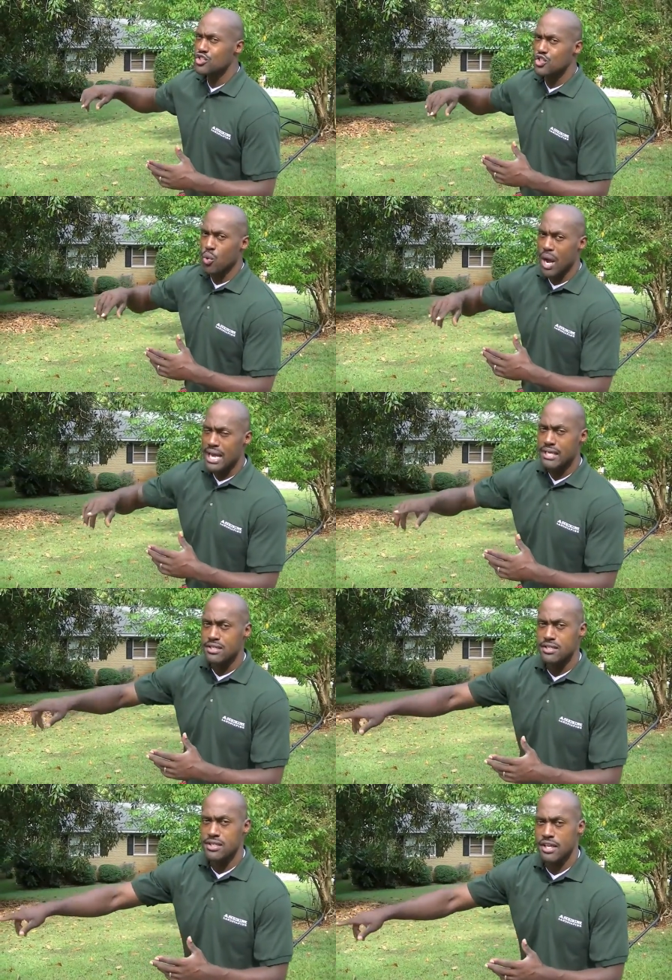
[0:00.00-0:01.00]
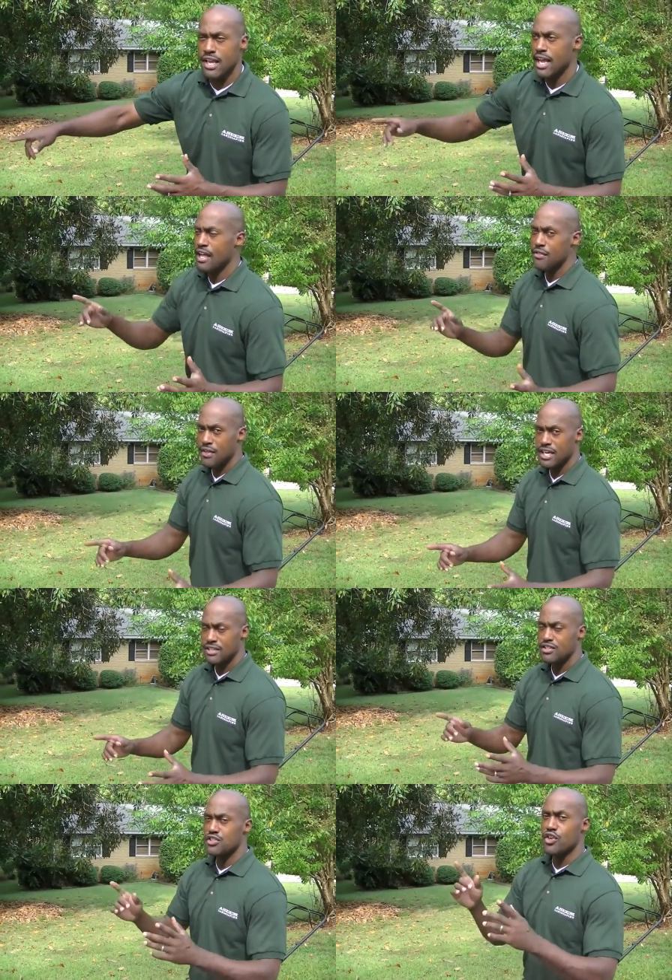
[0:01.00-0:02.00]
twice,
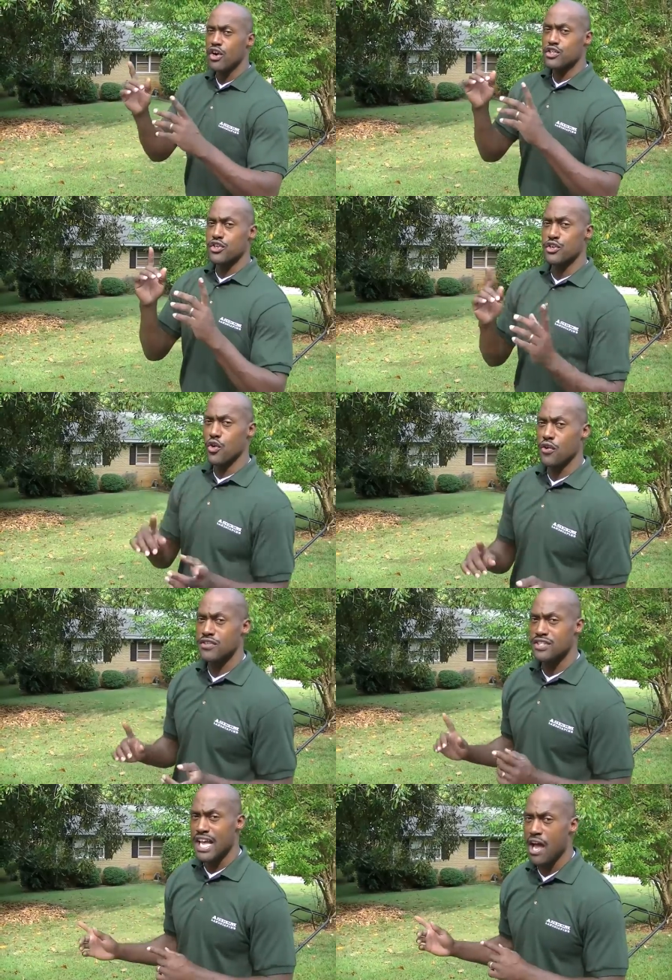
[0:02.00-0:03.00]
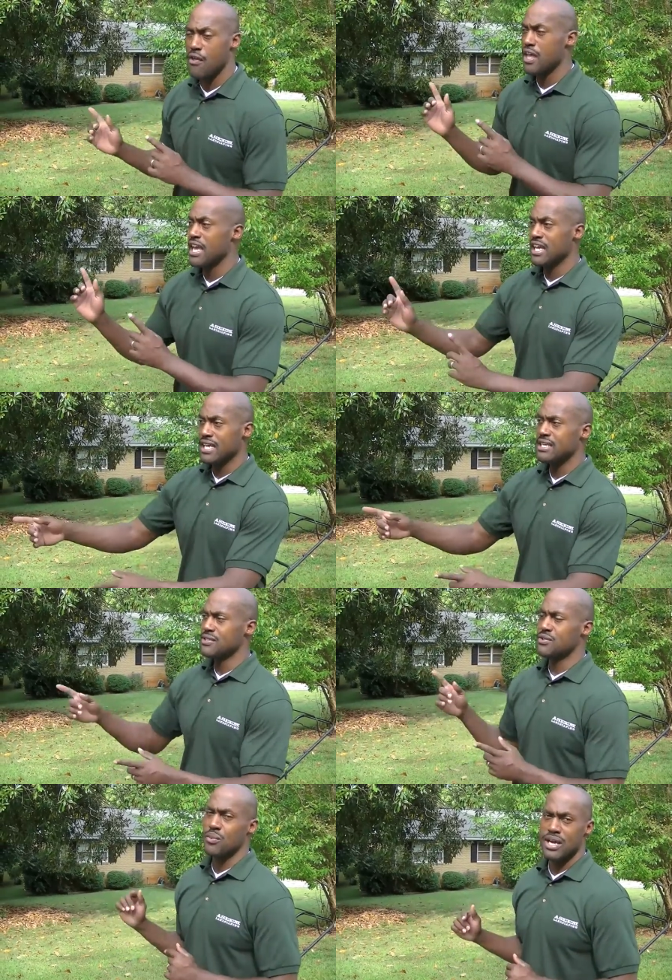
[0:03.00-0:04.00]
then start your north, south,
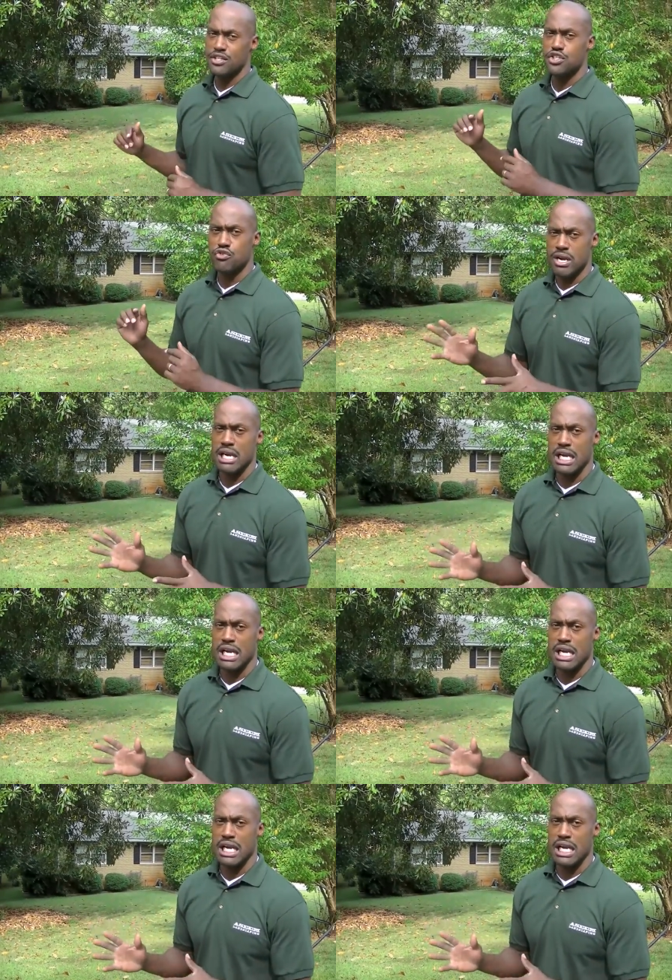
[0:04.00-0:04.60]
east, west straight